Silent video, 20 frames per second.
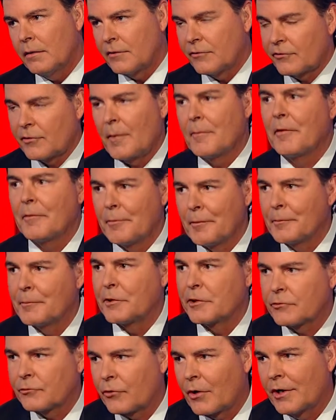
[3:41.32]
That some of
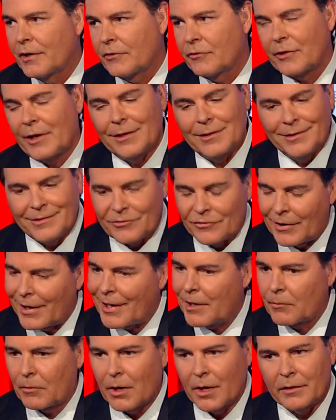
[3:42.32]
them are trying to say, listen,
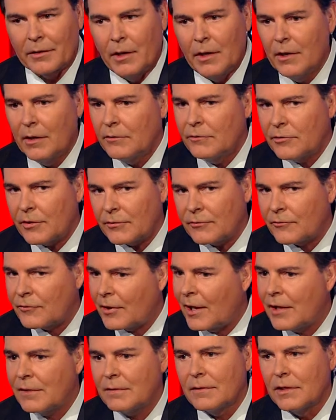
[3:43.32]
A-Rod,
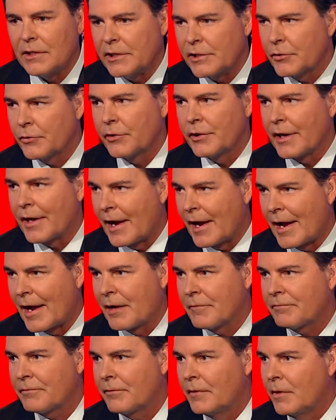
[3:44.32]
just take the year and a
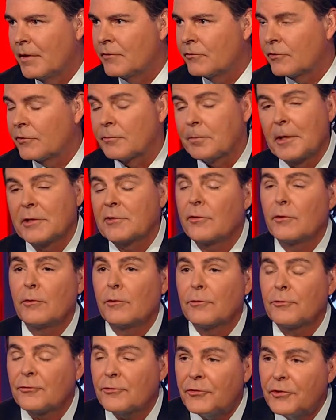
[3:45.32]
half suspension,
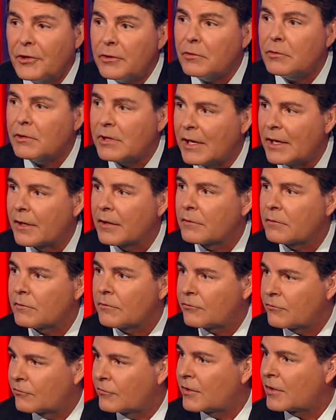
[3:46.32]
you'll still get
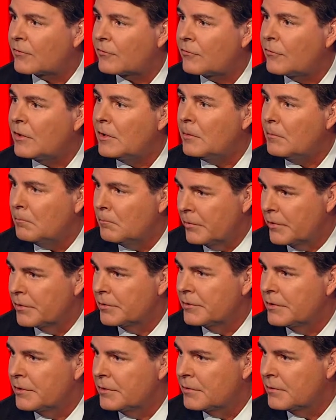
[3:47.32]
sixty
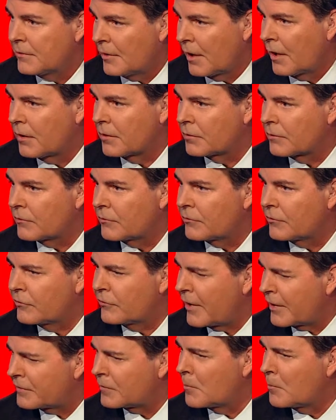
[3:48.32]
million dollars.
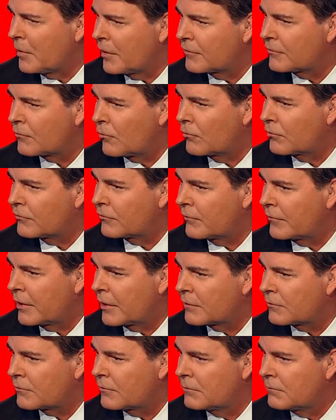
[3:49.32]
Is that the best course of
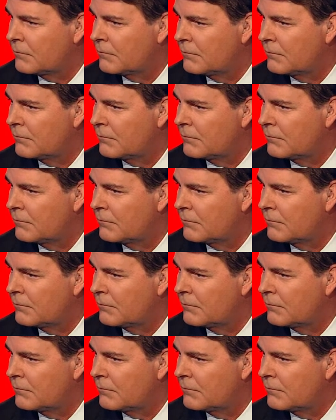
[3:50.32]
action?